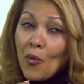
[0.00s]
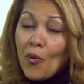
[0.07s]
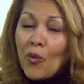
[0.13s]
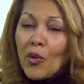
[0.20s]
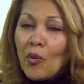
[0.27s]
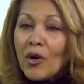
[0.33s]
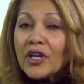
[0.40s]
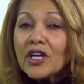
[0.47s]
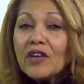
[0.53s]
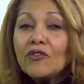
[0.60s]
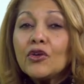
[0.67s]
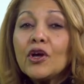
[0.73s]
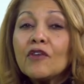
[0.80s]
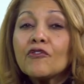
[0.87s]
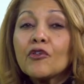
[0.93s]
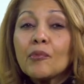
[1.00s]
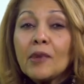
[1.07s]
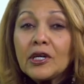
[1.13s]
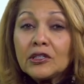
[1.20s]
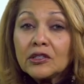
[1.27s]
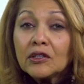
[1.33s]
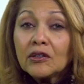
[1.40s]
we want to give you
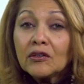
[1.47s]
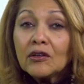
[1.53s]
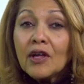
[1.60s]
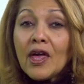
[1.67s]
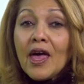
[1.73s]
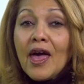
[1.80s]
information.